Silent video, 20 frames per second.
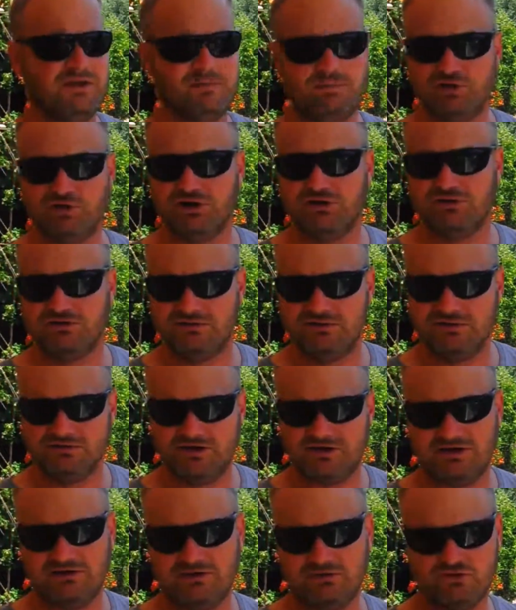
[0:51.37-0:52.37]
and put it into
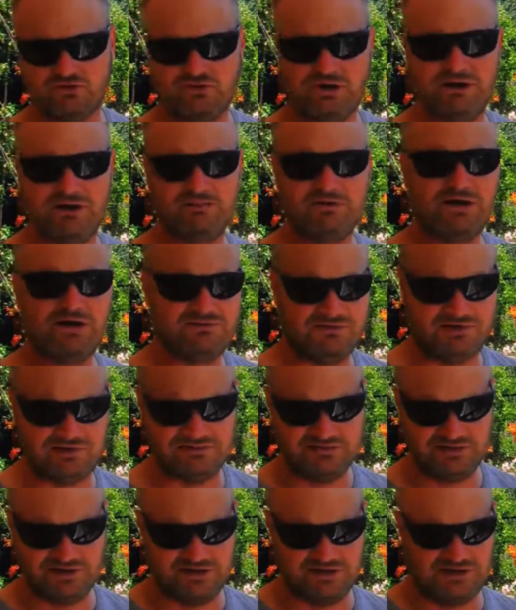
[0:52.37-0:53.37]
the sun, do the drying
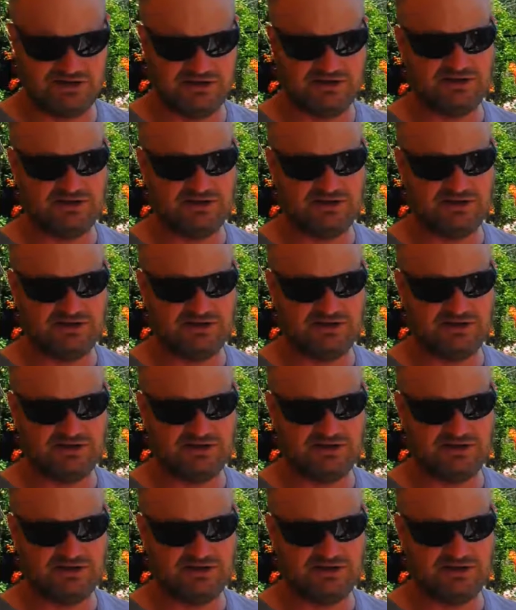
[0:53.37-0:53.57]
process.